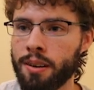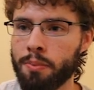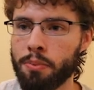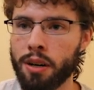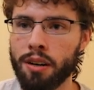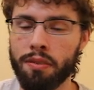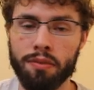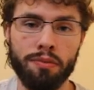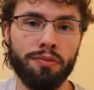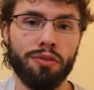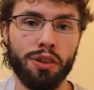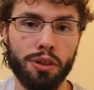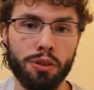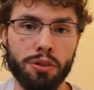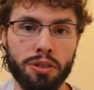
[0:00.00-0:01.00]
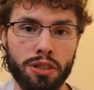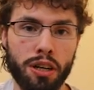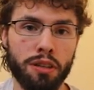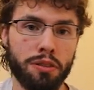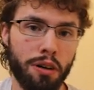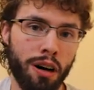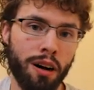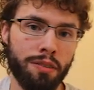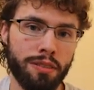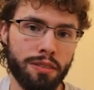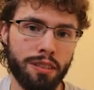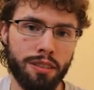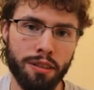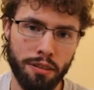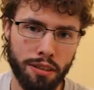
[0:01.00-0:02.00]
But vertical shots
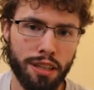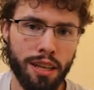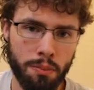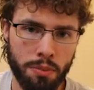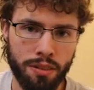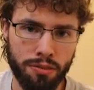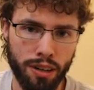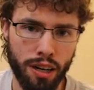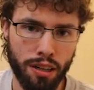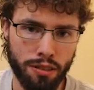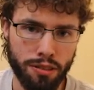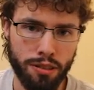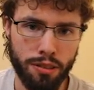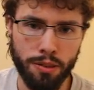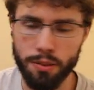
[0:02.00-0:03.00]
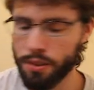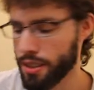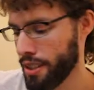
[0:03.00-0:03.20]
obviously can be fire too.